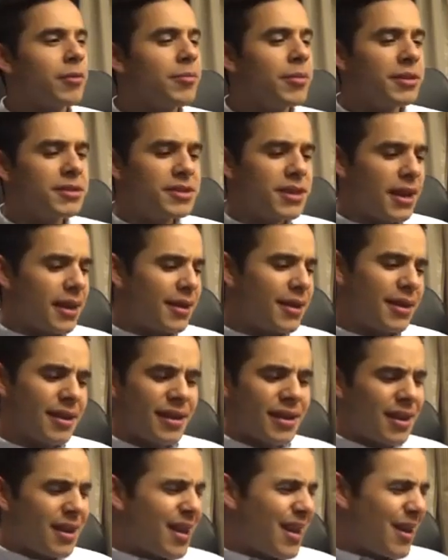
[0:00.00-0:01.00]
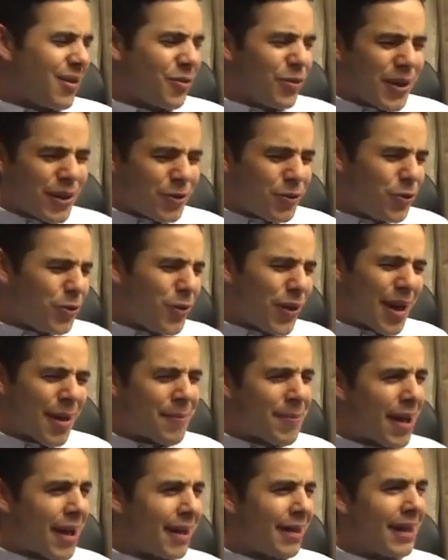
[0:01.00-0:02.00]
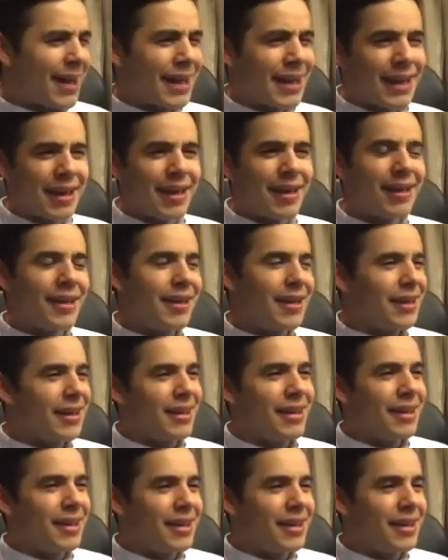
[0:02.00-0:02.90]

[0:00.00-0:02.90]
But it's like, wait, who am I? Like,